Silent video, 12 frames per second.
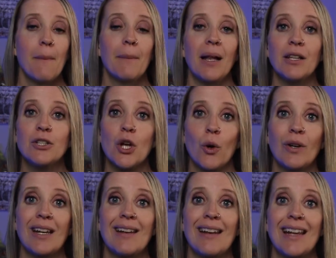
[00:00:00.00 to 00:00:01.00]

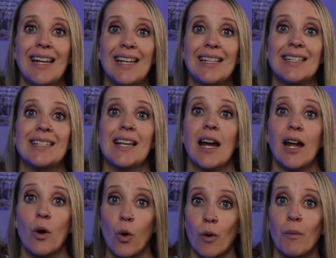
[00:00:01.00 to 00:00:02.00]
Melatonin is
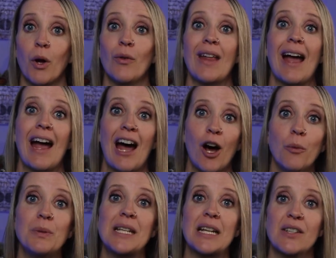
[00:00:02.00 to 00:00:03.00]
a hormone that
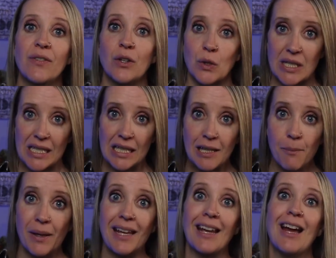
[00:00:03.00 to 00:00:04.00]
helps us feel
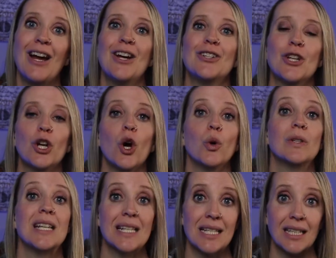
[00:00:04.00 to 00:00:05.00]
sleepy to go
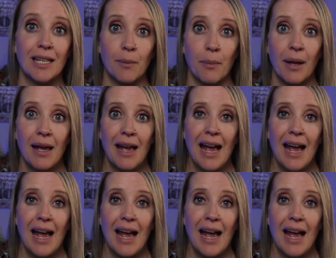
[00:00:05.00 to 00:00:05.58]
to sleep.